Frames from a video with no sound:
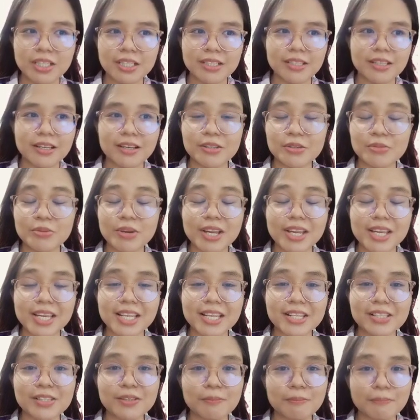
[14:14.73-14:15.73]
That's why it
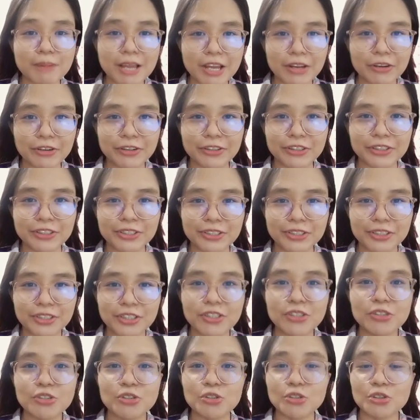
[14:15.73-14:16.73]
is better
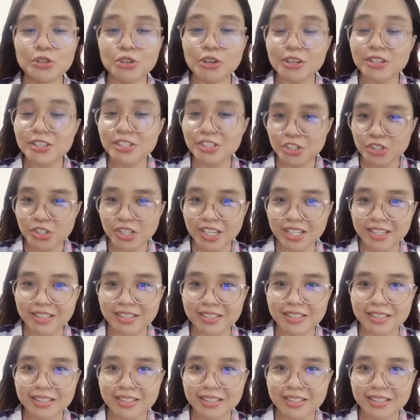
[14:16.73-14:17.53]
to cross-check